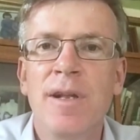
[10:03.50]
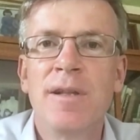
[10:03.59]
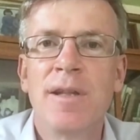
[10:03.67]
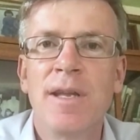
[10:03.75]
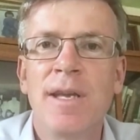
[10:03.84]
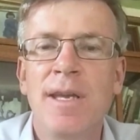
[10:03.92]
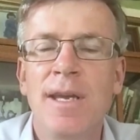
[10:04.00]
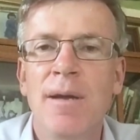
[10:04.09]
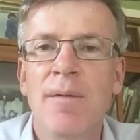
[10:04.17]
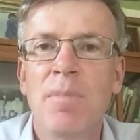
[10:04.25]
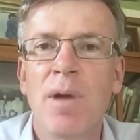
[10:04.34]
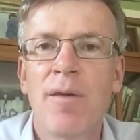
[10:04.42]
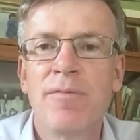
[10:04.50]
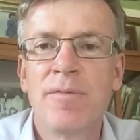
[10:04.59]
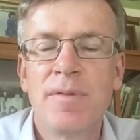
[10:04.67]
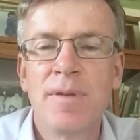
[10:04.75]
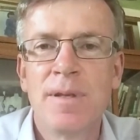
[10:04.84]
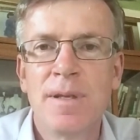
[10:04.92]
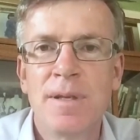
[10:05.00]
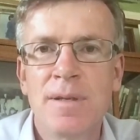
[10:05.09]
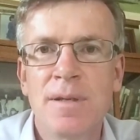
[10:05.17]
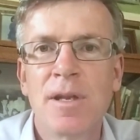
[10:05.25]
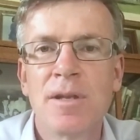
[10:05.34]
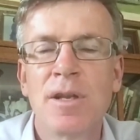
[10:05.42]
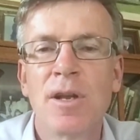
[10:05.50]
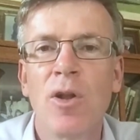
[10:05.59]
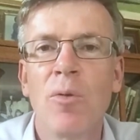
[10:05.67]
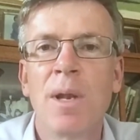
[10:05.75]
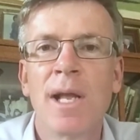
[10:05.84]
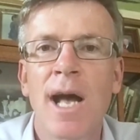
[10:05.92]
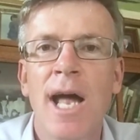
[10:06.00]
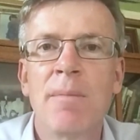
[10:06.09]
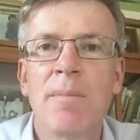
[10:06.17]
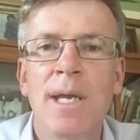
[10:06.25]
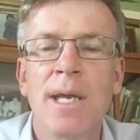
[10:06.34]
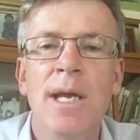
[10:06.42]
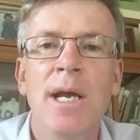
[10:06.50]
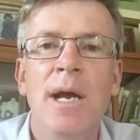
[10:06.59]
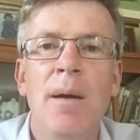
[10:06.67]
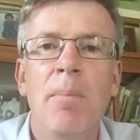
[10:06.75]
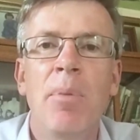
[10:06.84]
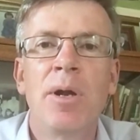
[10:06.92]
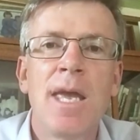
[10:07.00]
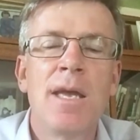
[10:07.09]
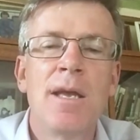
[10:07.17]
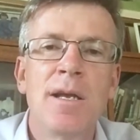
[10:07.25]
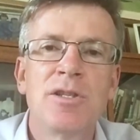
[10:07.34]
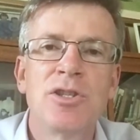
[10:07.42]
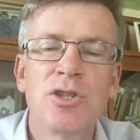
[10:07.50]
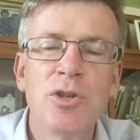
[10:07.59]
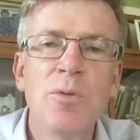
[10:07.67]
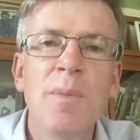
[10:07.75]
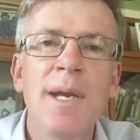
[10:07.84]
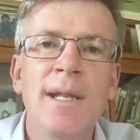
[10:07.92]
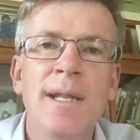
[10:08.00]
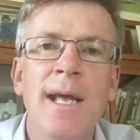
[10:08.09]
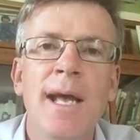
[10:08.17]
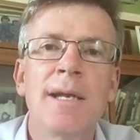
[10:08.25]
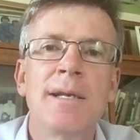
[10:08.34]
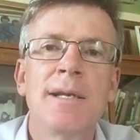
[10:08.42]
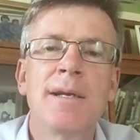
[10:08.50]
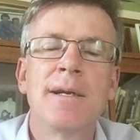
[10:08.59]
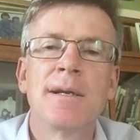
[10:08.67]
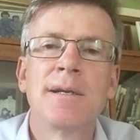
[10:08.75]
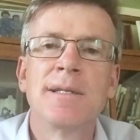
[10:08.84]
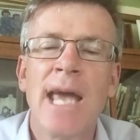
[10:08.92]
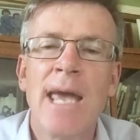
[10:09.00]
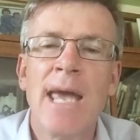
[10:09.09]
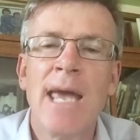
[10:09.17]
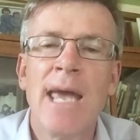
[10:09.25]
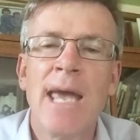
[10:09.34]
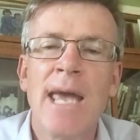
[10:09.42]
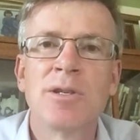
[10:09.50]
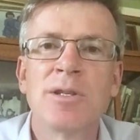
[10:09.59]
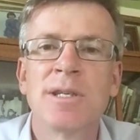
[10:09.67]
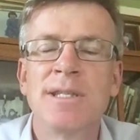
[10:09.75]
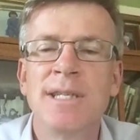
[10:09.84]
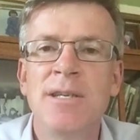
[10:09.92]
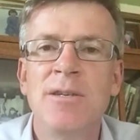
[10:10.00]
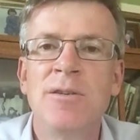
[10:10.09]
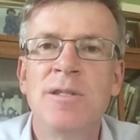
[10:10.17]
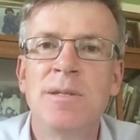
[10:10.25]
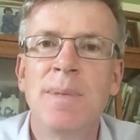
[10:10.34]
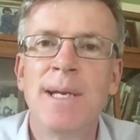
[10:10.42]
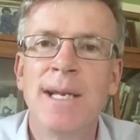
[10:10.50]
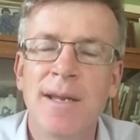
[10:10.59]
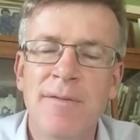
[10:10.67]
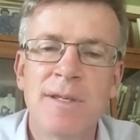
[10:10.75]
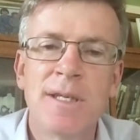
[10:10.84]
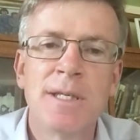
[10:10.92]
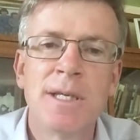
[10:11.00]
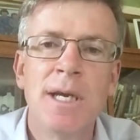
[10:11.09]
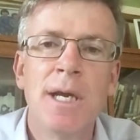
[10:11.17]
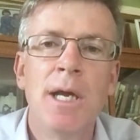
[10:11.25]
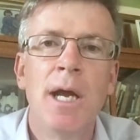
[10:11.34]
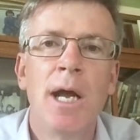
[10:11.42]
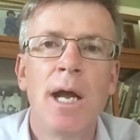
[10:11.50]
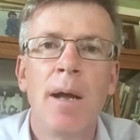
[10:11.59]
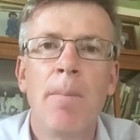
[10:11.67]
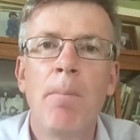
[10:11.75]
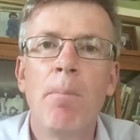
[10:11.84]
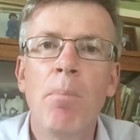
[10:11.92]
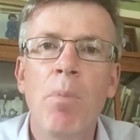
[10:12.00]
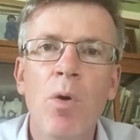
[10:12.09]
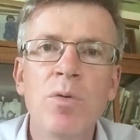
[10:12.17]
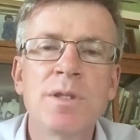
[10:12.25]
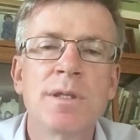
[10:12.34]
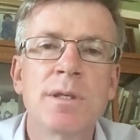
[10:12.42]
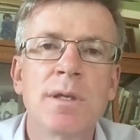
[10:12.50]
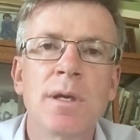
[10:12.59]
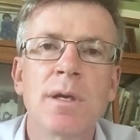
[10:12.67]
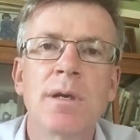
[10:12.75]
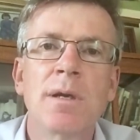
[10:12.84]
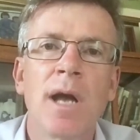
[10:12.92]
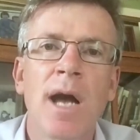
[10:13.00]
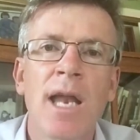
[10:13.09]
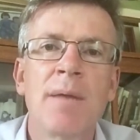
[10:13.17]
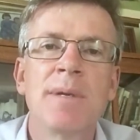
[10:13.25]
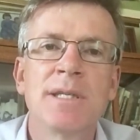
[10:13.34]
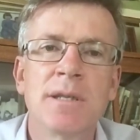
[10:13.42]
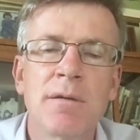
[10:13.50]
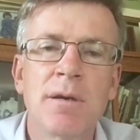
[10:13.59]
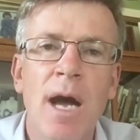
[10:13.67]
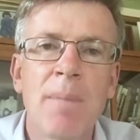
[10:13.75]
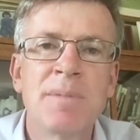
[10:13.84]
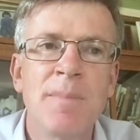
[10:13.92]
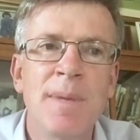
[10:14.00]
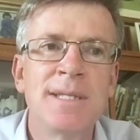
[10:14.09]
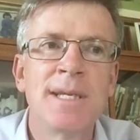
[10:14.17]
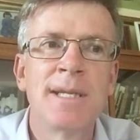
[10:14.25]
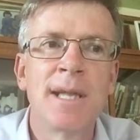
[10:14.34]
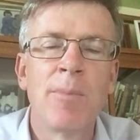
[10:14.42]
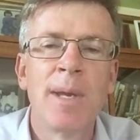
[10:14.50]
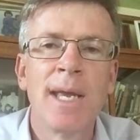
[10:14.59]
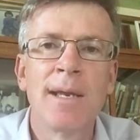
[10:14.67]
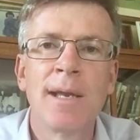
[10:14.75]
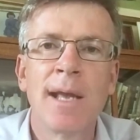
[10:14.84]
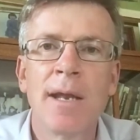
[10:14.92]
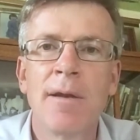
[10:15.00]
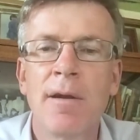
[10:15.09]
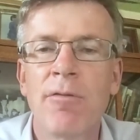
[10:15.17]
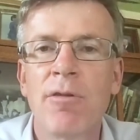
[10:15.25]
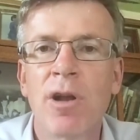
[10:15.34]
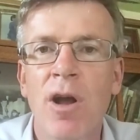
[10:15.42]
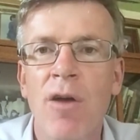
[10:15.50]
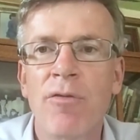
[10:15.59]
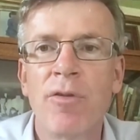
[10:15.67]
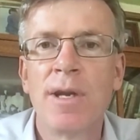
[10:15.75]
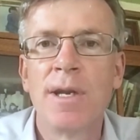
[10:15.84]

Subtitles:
the global economy. But assuming that containment measures continue to be lifted, most economists are optimistic that we can get a recovery,